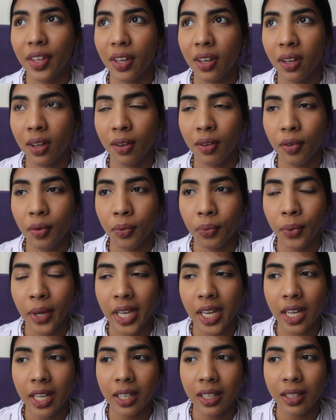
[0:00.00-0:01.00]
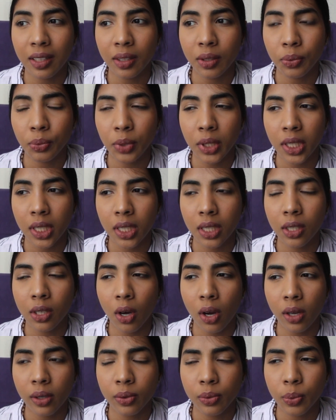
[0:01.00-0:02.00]
The vehicle we
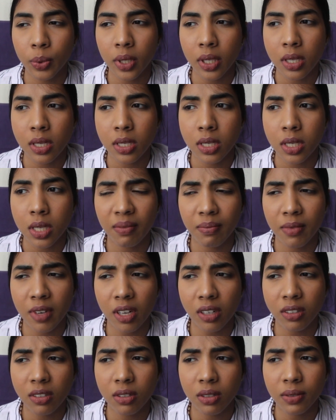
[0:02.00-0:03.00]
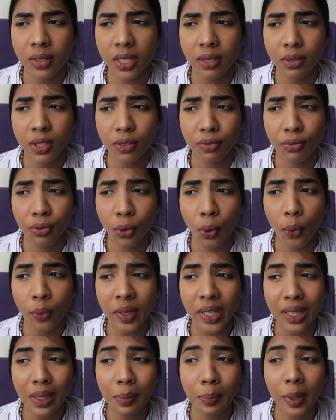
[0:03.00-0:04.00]
got was, I'm not sure that it was a
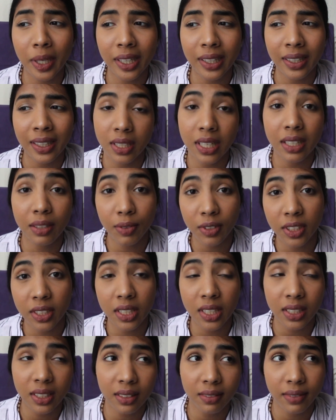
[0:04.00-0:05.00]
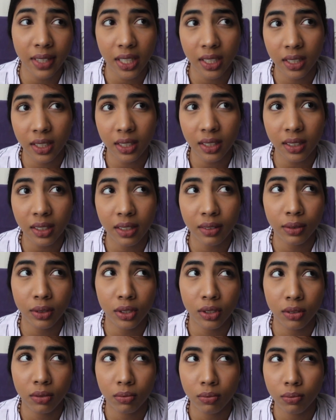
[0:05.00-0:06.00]
4-wheel, but it was a decent vehicle. It
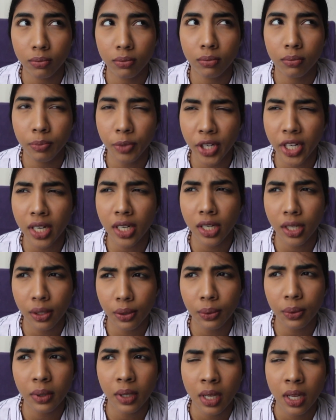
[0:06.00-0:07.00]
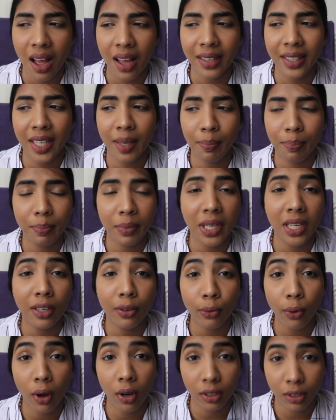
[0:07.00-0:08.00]
was pretty new. I kept
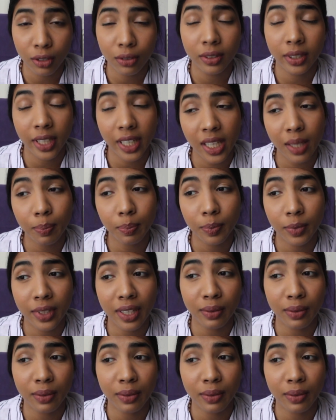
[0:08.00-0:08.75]
being rocked to sleep.